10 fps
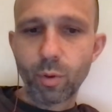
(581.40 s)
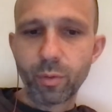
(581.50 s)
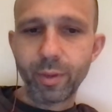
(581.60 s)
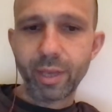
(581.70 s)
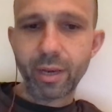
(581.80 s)

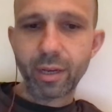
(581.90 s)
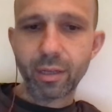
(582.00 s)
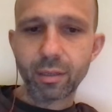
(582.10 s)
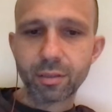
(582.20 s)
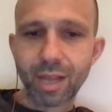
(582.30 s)
When are we
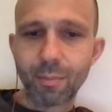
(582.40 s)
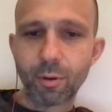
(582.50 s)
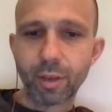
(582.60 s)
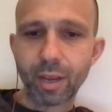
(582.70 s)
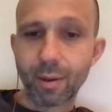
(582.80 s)
getting
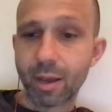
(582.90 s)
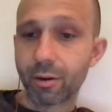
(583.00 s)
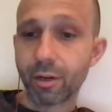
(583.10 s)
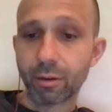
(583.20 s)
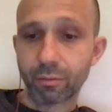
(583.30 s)
stop on camera?
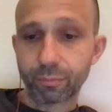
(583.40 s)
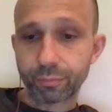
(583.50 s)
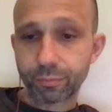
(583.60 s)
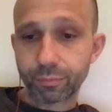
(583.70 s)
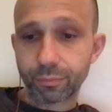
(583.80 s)
I don't know.
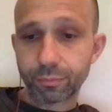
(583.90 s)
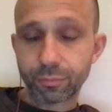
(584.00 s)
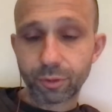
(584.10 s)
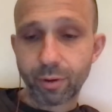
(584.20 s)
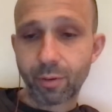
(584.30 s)

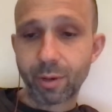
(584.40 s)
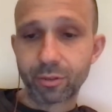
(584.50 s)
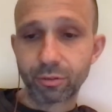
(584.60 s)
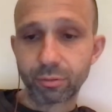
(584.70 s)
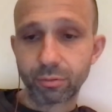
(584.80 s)
Great
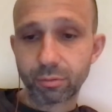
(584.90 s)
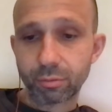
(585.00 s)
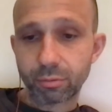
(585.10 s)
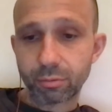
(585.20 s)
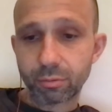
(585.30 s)
question.
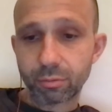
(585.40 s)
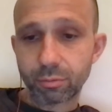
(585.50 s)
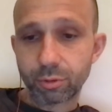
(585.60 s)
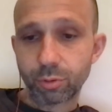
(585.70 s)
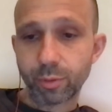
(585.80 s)

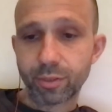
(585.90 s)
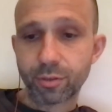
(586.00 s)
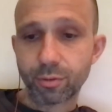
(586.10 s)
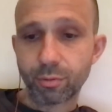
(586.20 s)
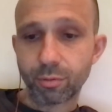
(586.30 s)
Should do it
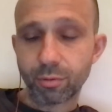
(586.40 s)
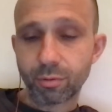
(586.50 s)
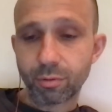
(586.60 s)
soon.